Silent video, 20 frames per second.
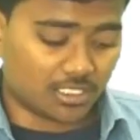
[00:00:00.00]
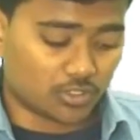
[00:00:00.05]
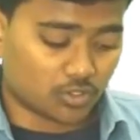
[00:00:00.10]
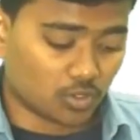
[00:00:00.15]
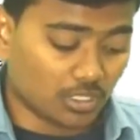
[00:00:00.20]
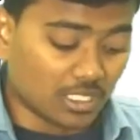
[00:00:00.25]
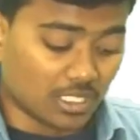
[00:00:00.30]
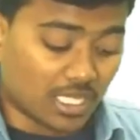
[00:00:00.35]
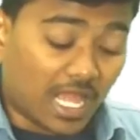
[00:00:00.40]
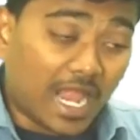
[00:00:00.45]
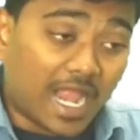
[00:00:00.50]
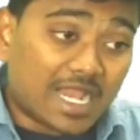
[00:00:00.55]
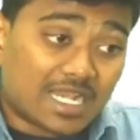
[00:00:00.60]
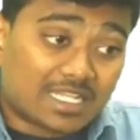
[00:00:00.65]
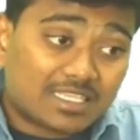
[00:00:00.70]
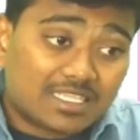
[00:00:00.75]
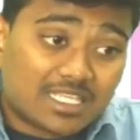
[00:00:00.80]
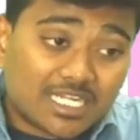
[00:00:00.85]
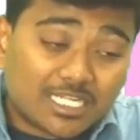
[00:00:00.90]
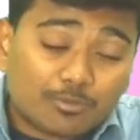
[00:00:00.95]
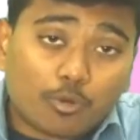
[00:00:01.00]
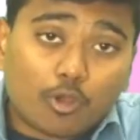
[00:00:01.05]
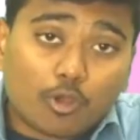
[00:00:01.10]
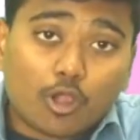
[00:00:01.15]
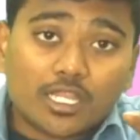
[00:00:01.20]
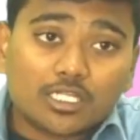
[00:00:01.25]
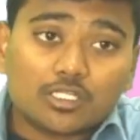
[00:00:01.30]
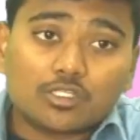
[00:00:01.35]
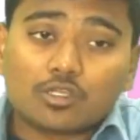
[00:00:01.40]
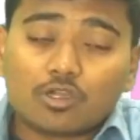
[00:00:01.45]
So at that
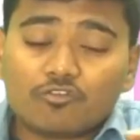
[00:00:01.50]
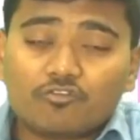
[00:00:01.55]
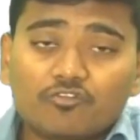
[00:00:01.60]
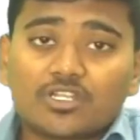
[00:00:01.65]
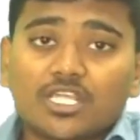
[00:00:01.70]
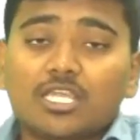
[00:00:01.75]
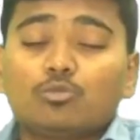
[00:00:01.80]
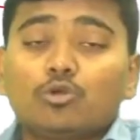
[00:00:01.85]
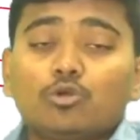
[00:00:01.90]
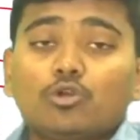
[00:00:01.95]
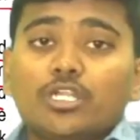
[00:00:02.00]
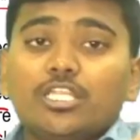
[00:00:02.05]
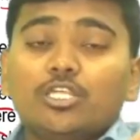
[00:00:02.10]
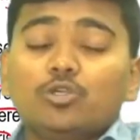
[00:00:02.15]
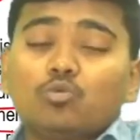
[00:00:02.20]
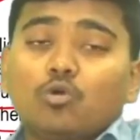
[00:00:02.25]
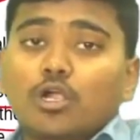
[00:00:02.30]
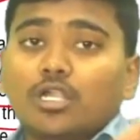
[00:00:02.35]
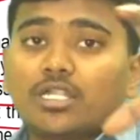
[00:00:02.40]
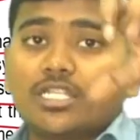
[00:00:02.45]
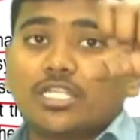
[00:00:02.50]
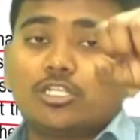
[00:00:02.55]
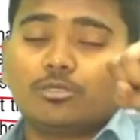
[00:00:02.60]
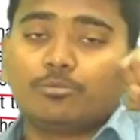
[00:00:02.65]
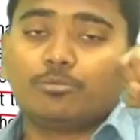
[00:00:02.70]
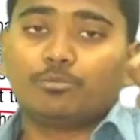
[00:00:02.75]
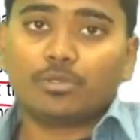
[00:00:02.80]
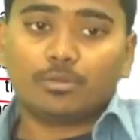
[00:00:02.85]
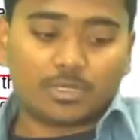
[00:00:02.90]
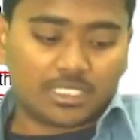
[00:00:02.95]
point of time only you wanted to
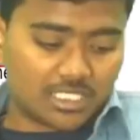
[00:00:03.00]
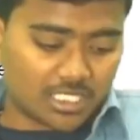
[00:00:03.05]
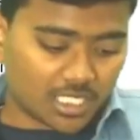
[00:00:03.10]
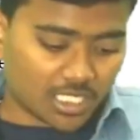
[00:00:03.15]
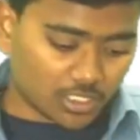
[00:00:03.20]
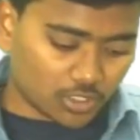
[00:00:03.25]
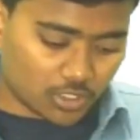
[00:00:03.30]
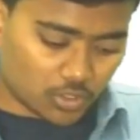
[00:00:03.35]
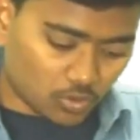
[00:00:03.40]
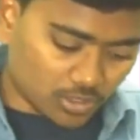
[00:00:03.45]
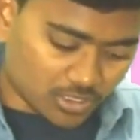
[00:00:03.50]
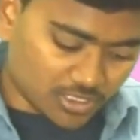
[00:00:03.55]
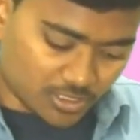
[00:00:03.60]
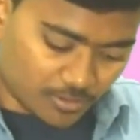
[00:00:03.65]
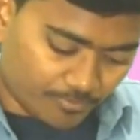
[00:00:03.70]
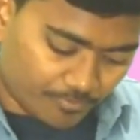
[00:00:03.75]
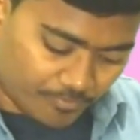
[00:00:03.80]
implement the controls.